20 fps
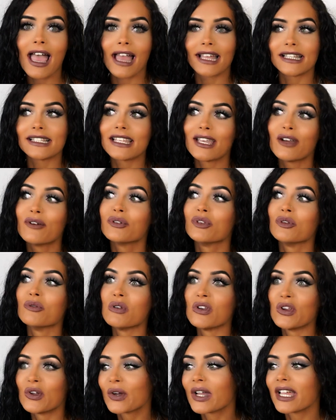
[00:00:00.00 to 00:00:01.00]
until you
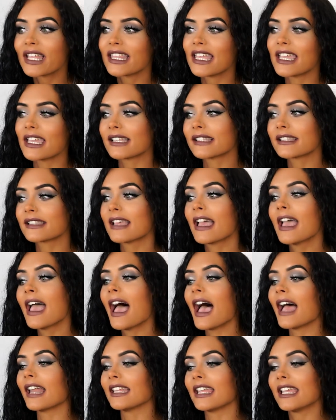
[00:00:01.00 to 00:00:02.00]
look at this
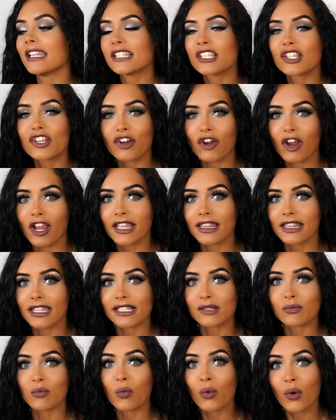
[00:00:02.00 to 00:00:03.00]
and integrate
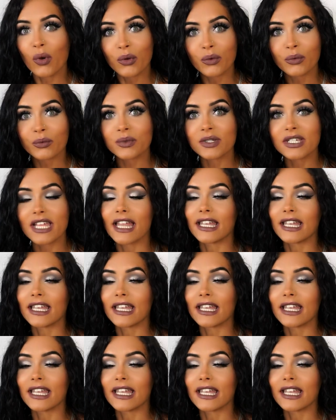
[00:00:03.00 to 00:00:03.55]
this wound